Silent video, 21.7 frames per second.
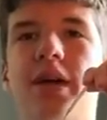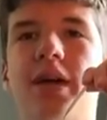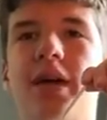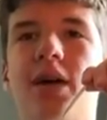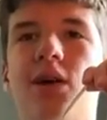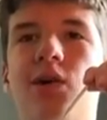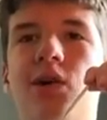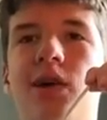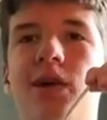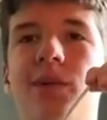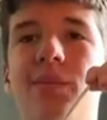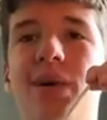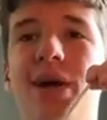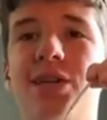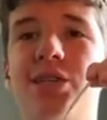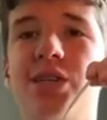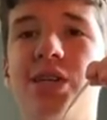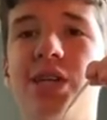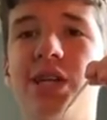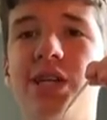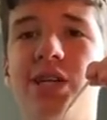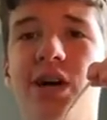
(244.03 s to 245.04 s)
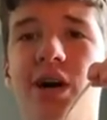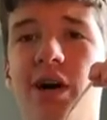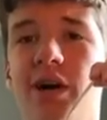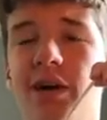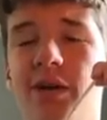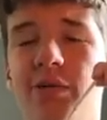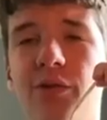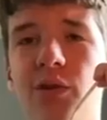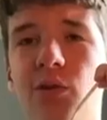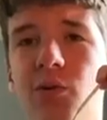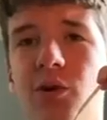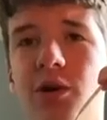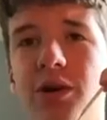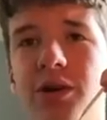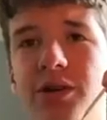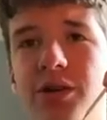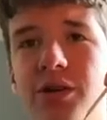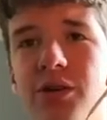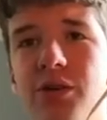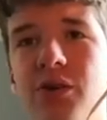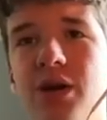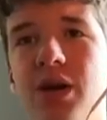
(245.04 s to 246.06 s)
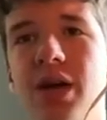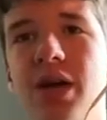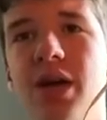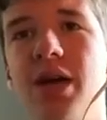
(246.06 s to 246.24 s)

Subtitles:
how I'd imagine he'd talk if he wanted to,